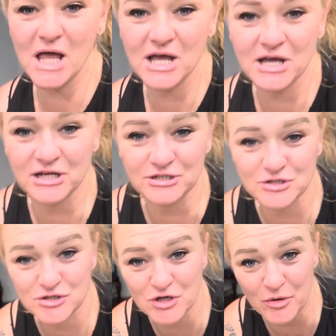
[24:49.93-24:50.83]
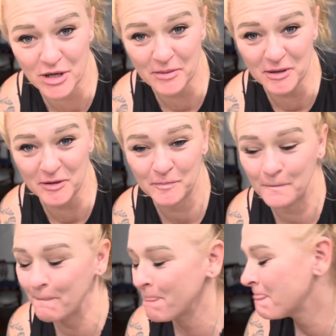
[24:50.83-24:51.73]
It is so yummy.
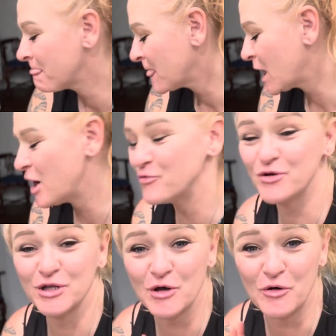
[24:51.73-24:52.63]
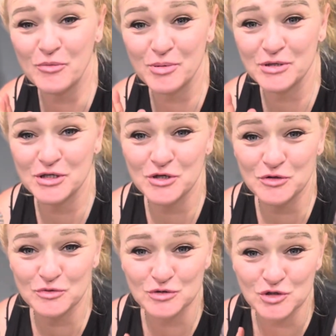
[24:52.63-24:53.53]
I really hope
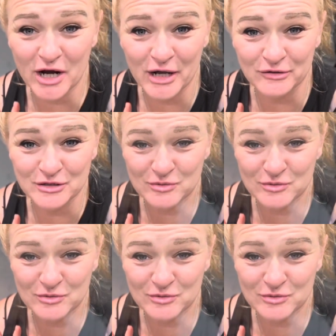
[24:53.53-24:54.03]
you try out this